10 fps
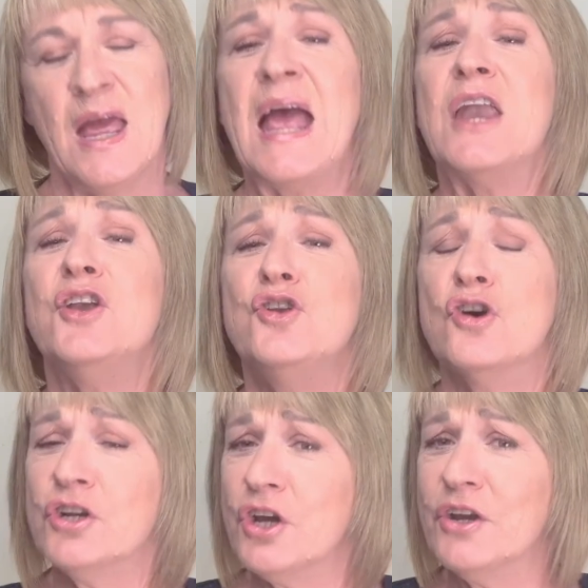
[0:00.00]

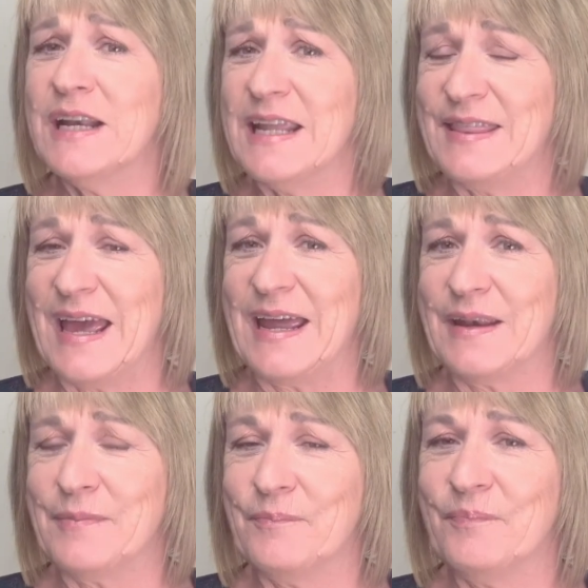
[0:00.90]
Not only that,
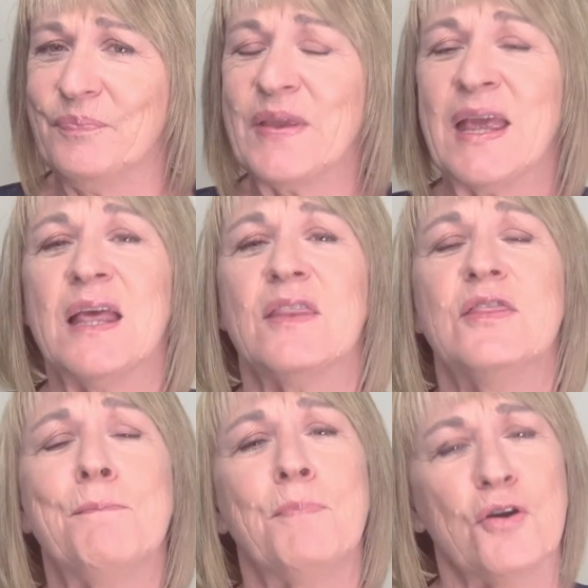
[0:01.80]

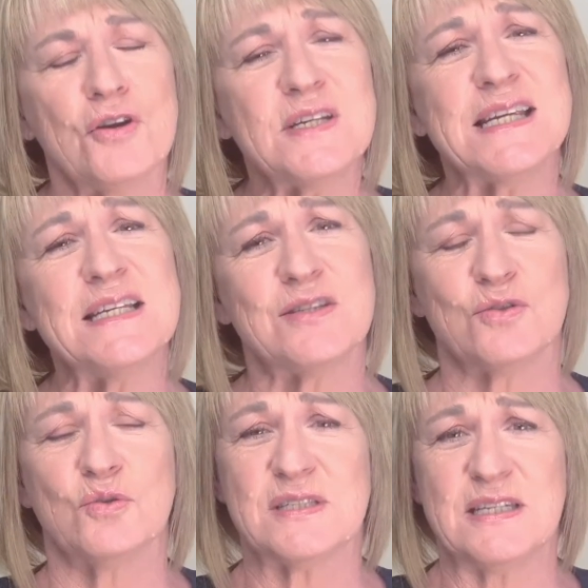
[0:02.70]
the protein
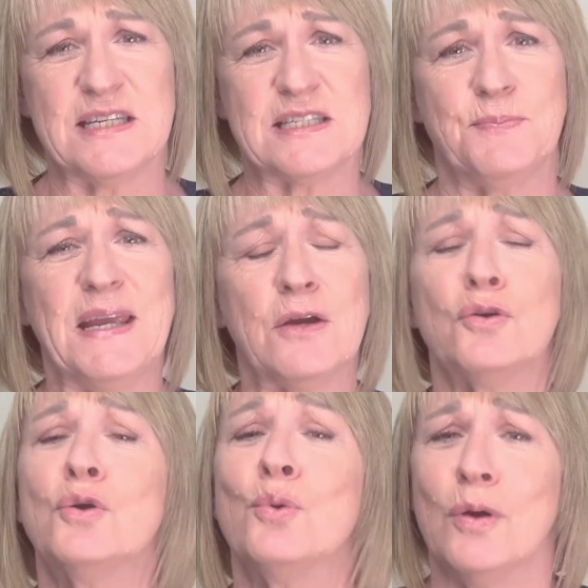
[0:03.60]
source needs to be a
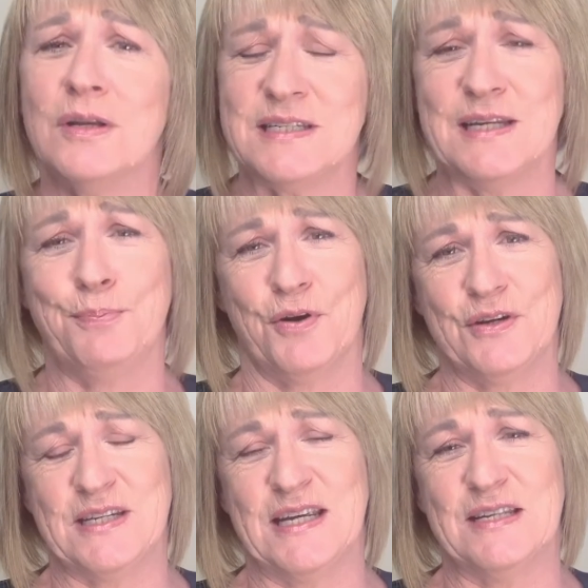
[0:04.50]
good quality
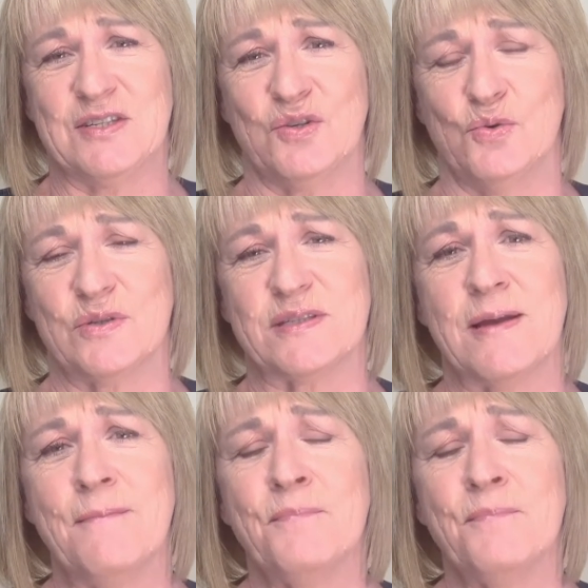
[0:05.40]
protein source.